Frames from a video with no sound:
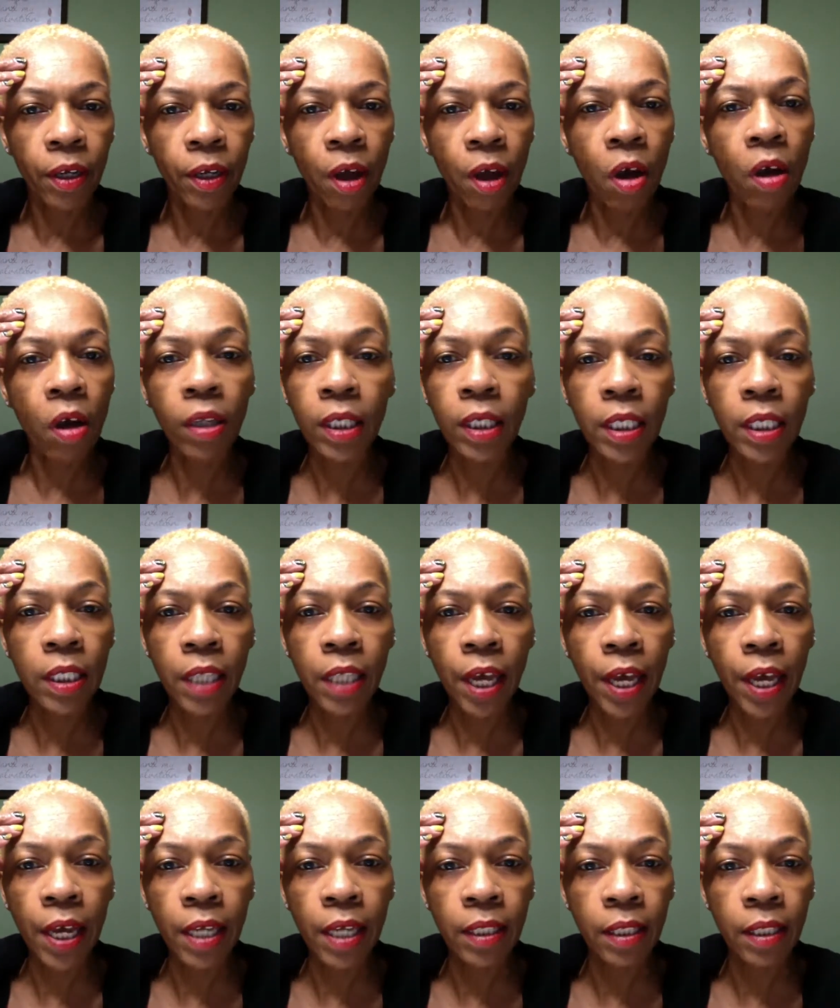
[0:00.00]
all of this
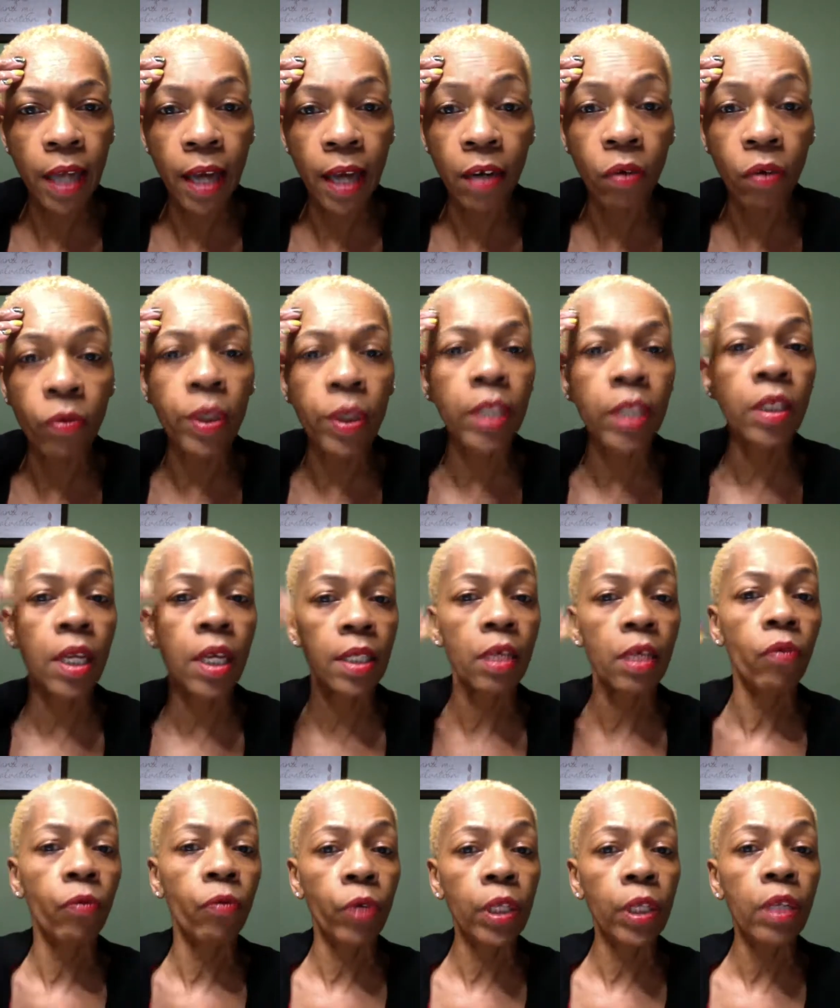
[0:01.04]
haze, and it
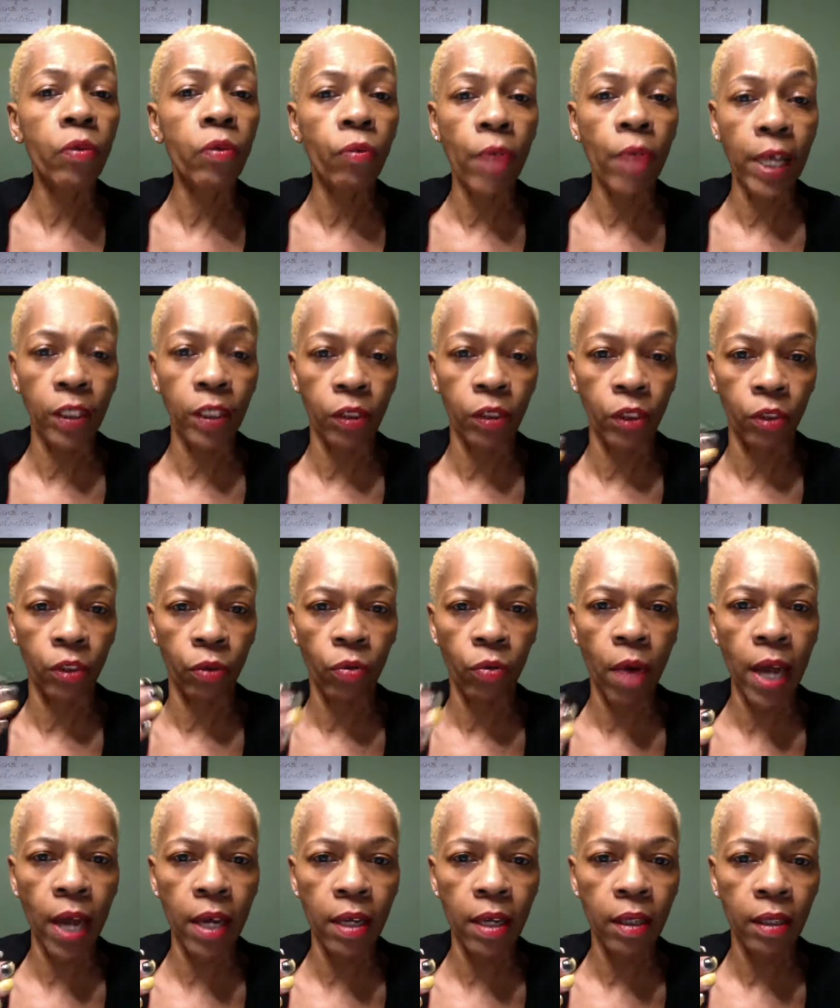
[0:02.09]
doesn't really register,
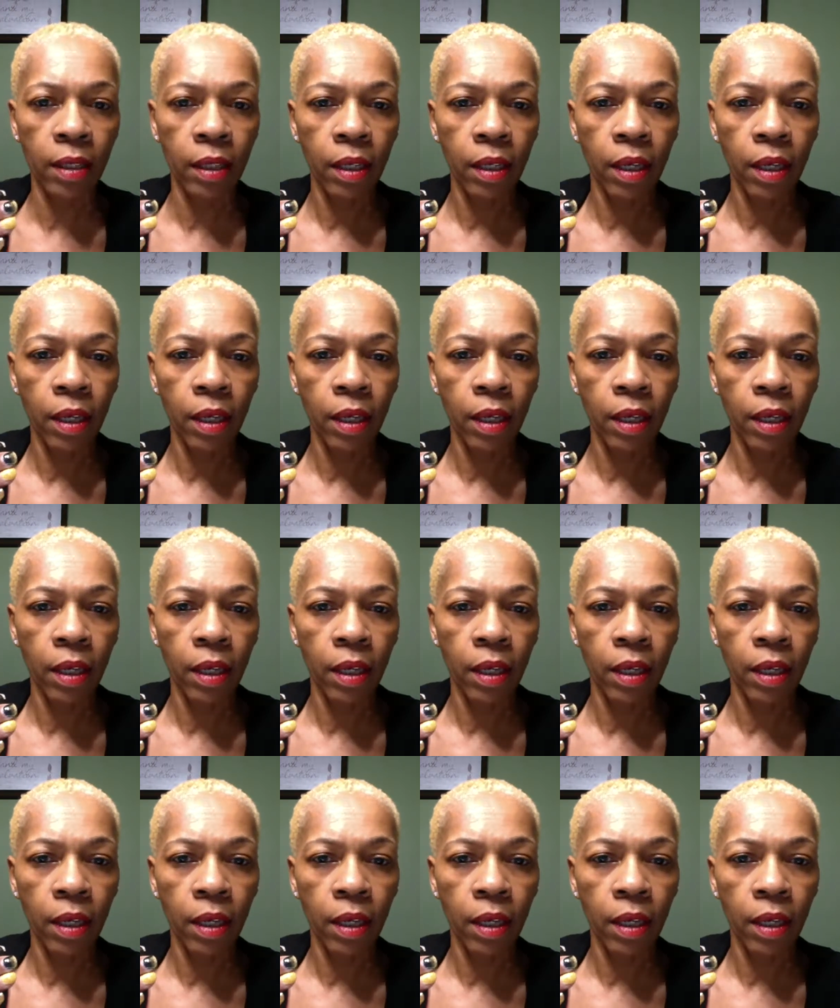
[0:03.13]
right?